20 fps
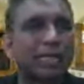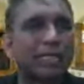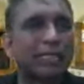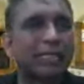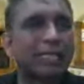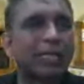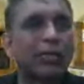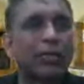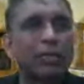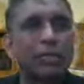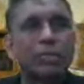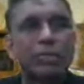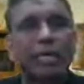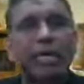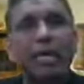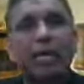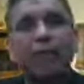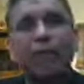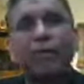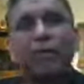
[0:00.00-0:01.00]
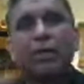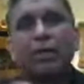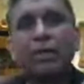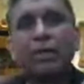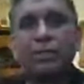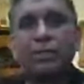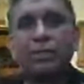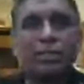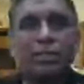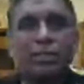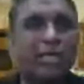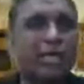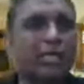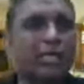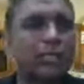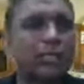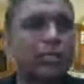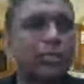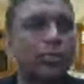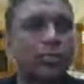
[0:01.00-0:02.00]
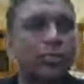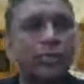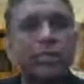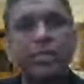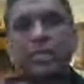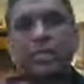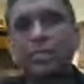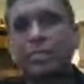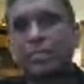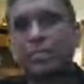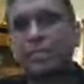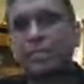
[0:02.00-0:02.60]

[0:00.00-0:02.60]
and they also have Shia, Sunnis,